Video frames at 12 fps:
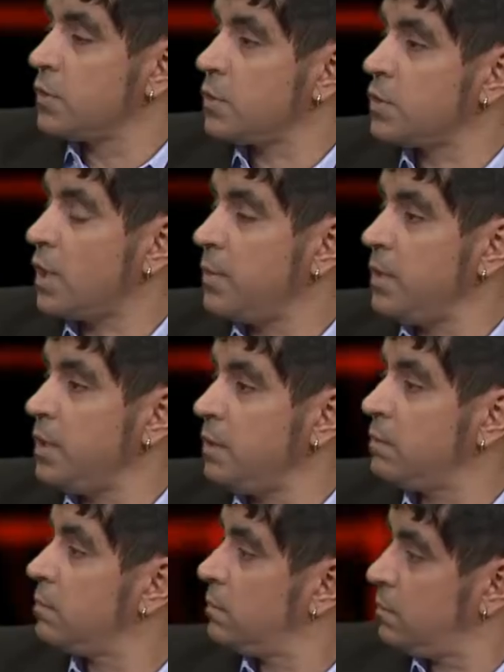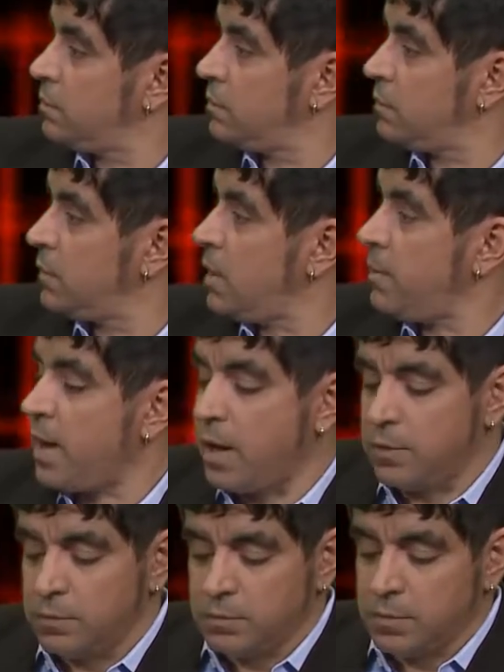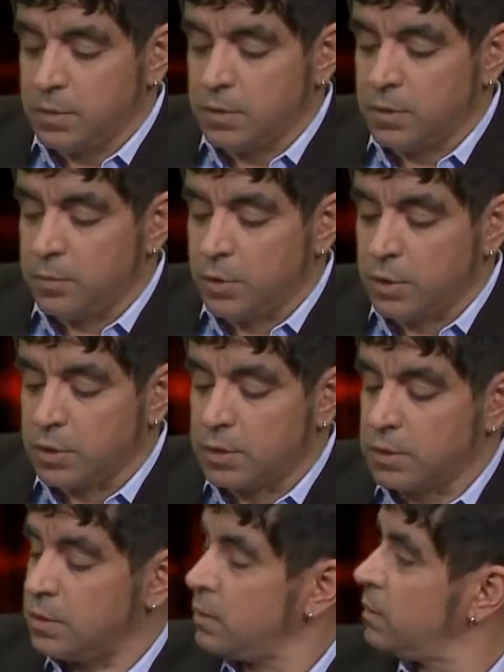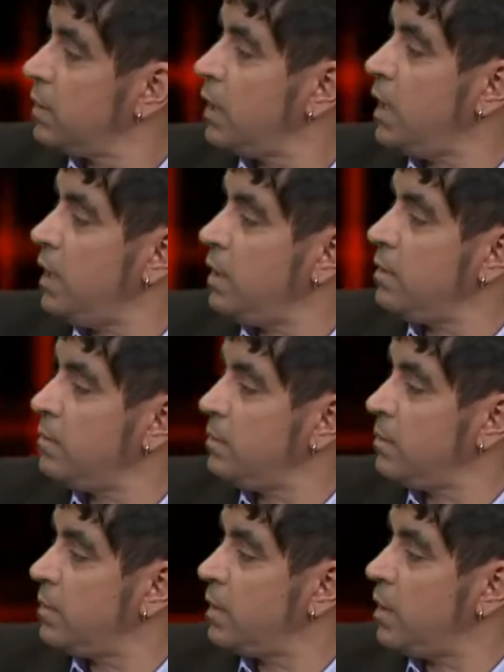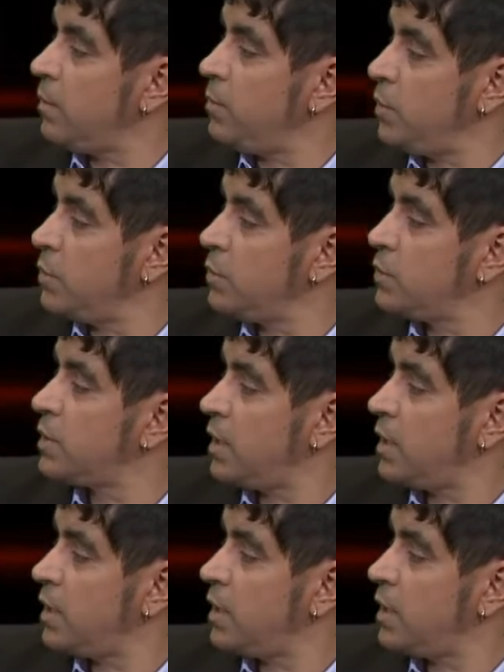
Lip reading: So tell me about the book, Abused,